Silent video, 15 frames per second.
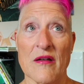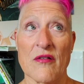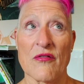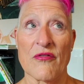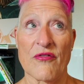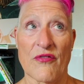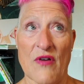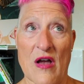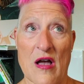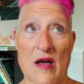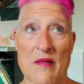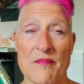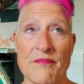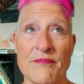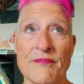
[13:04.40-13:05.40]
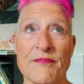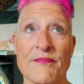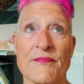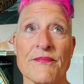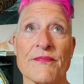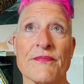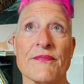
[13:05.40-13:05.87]
from
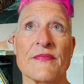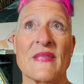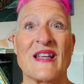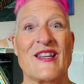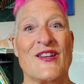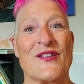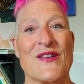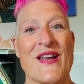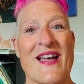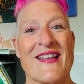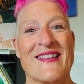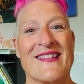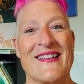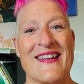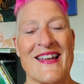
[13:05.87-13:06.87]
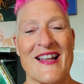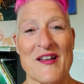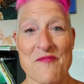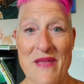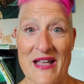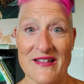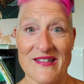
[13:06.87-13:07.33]
curiosity and
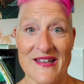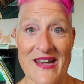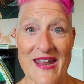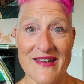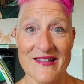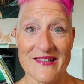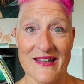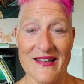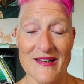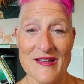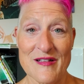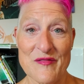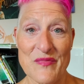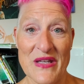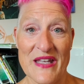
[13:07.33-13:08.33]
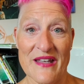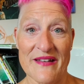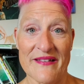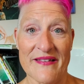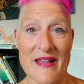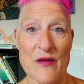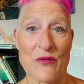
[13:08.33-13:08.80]
imagination
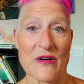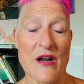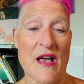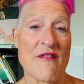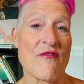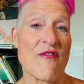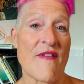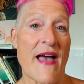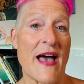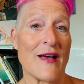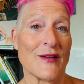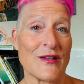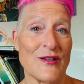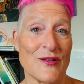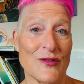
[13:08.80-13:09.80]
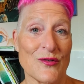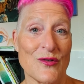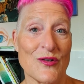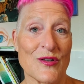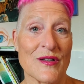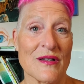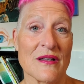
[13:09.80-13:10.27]
because they were not valued
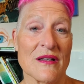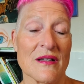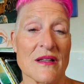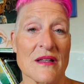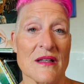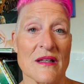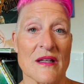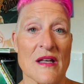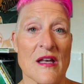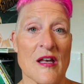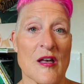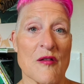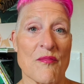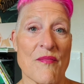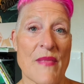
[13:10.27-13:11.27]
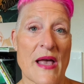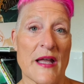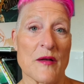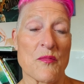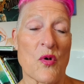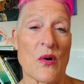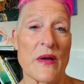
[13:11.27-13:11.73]
um, at a
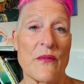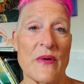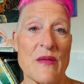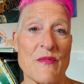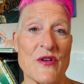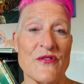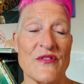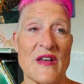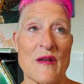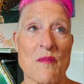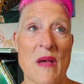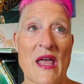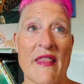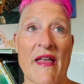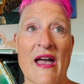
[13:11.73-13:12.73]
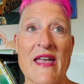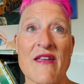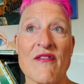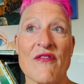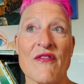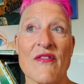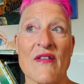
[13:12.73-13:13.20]
point we moved in my
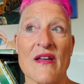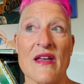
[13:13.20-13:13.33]
life.